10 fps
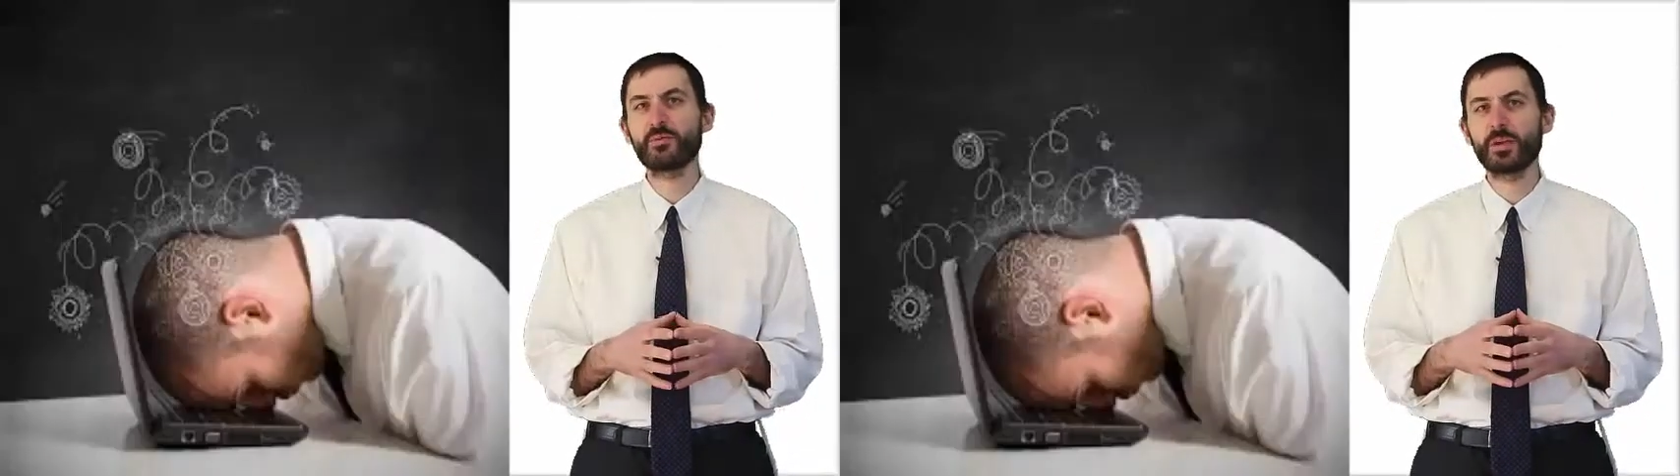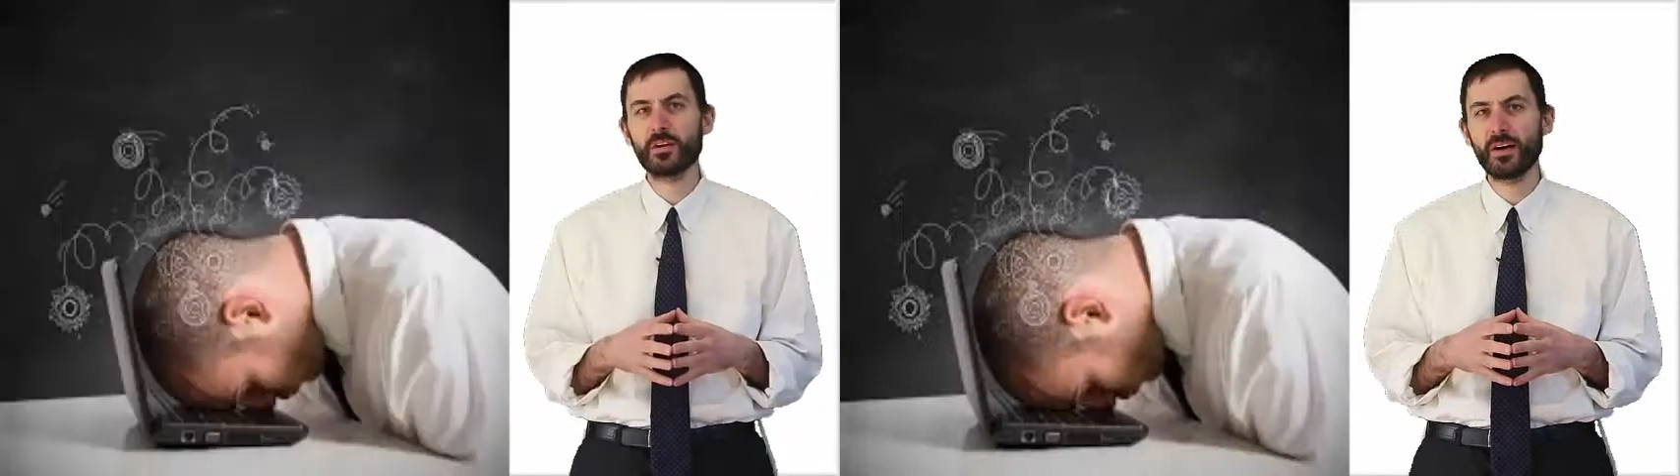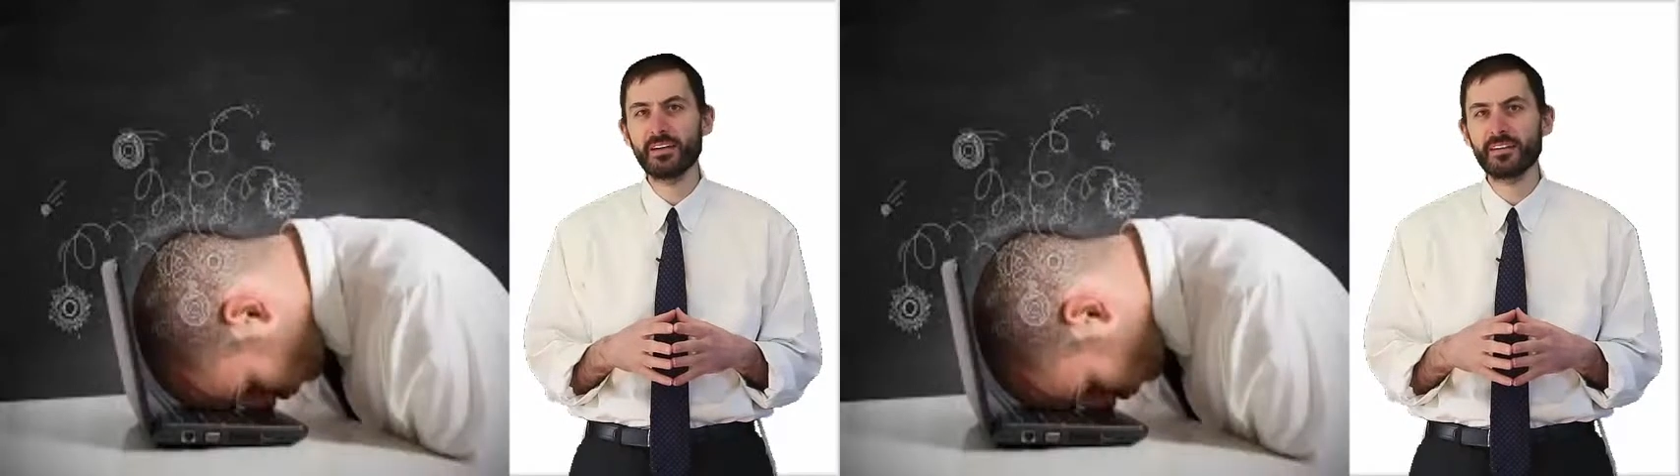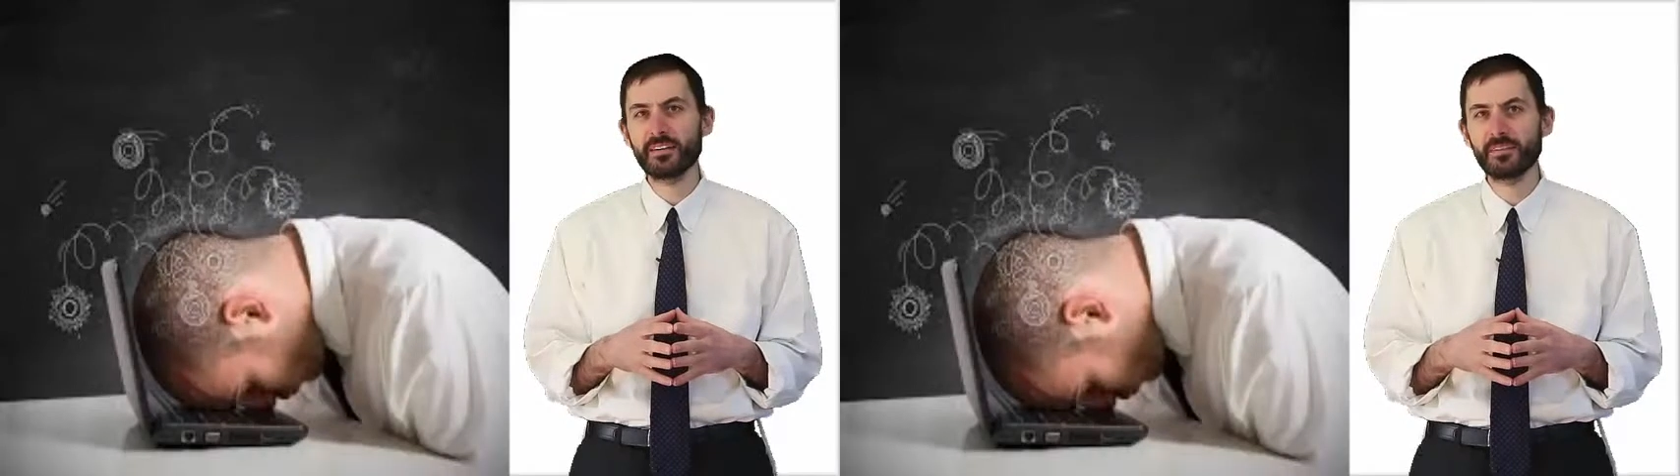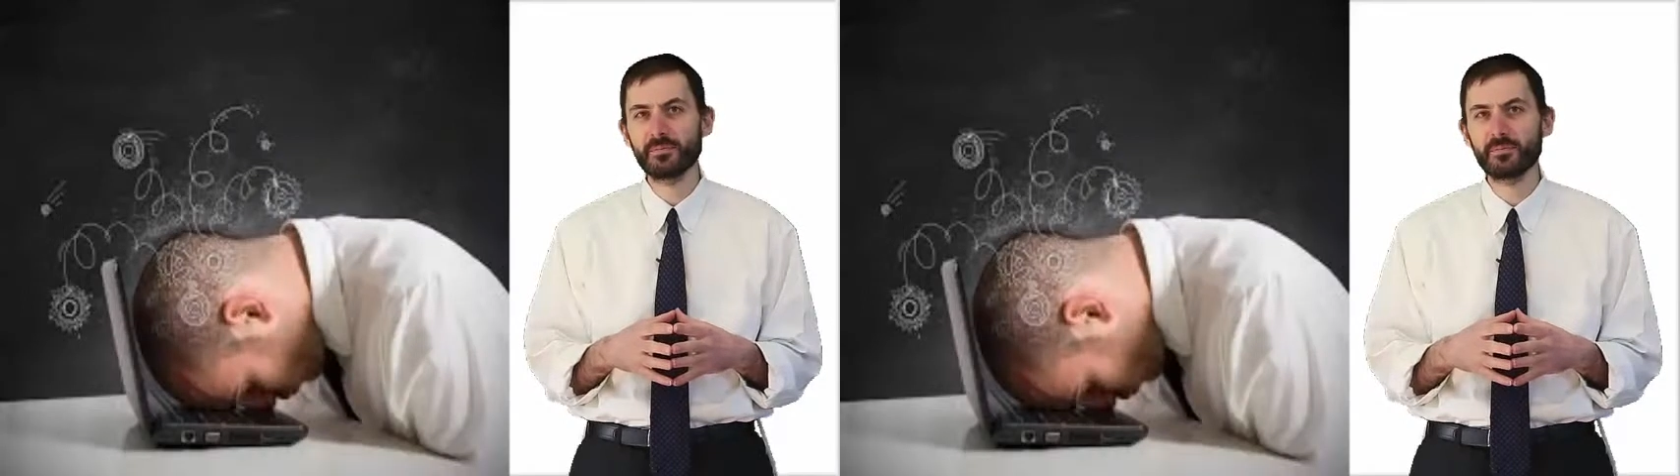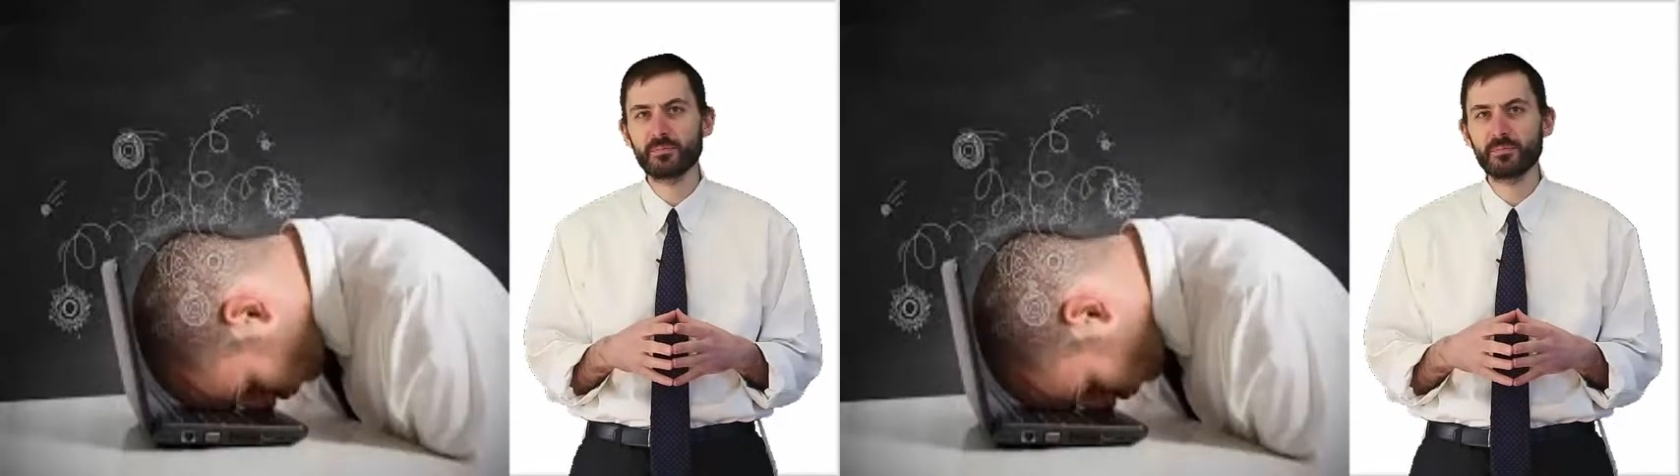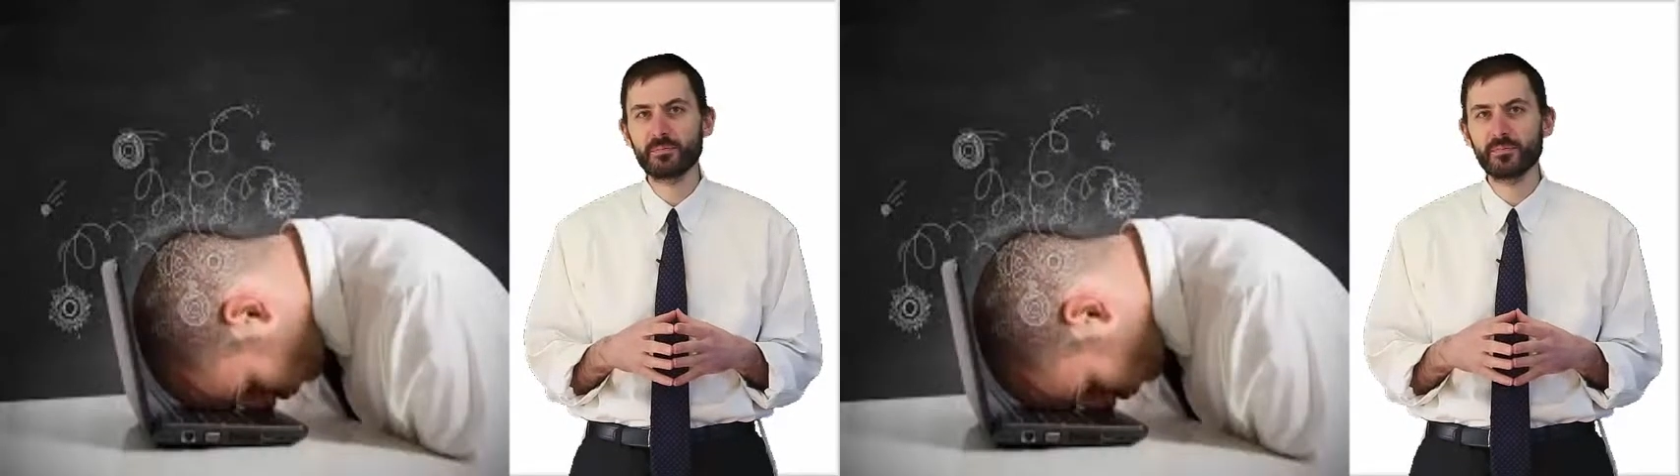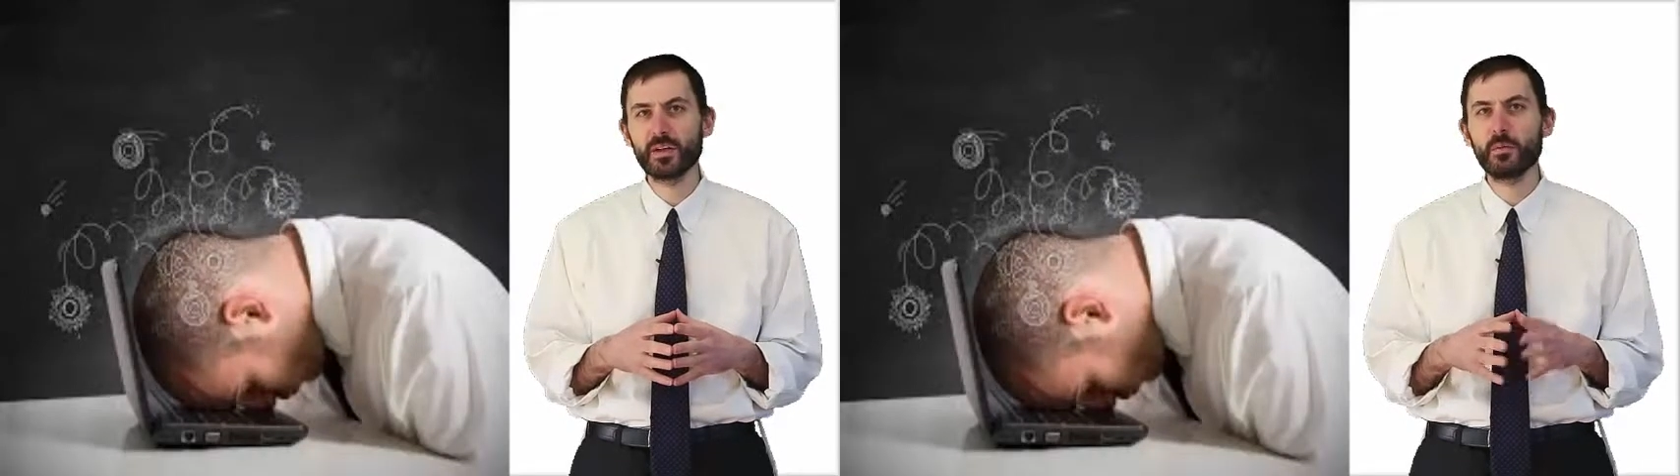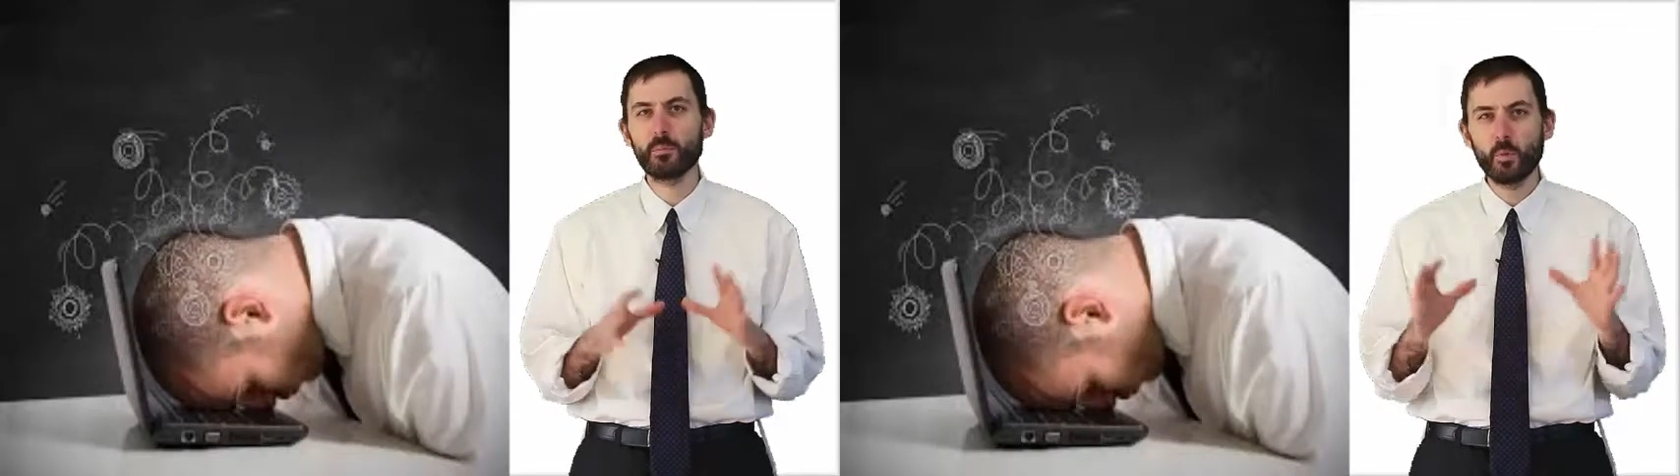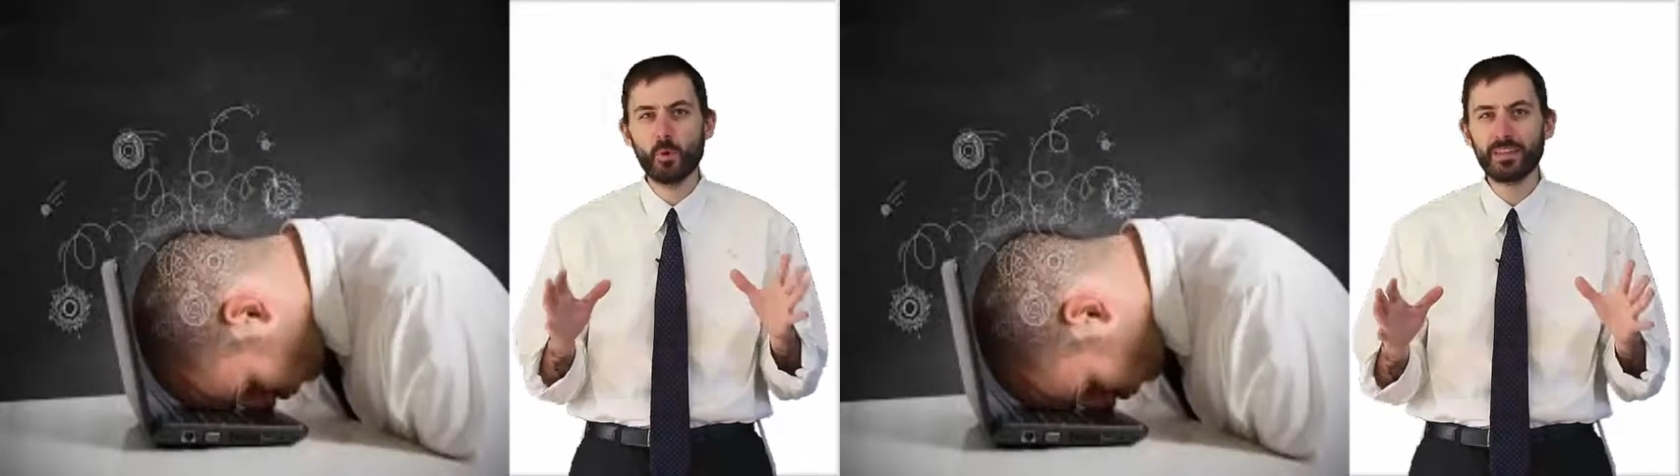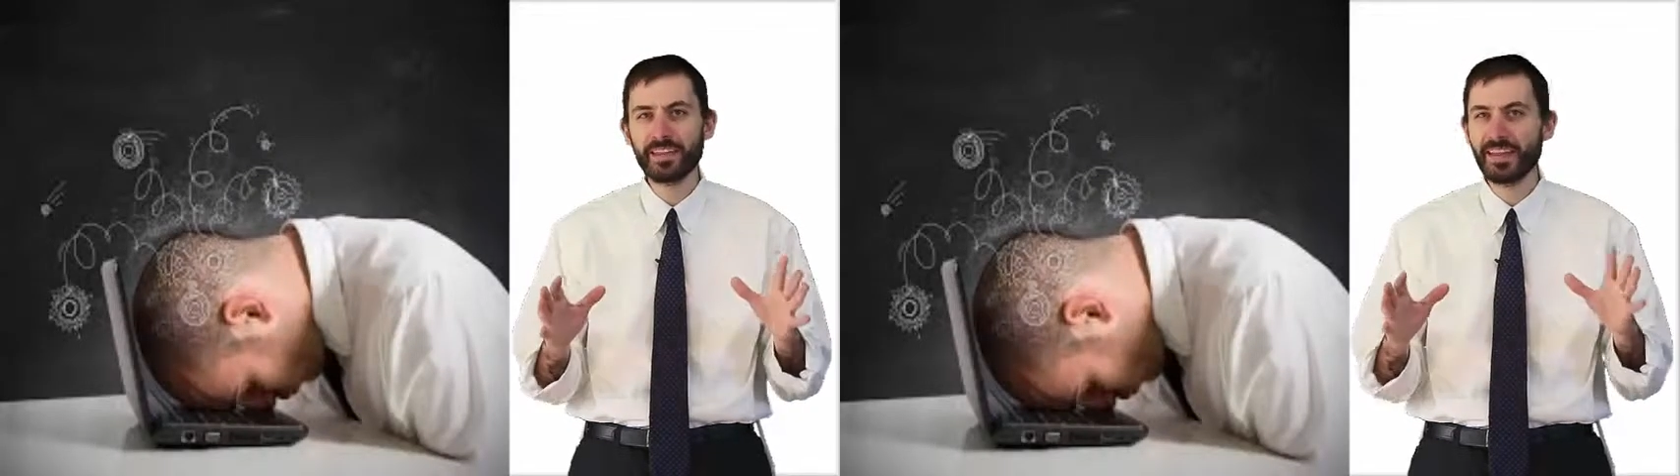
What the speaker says: we are under. More than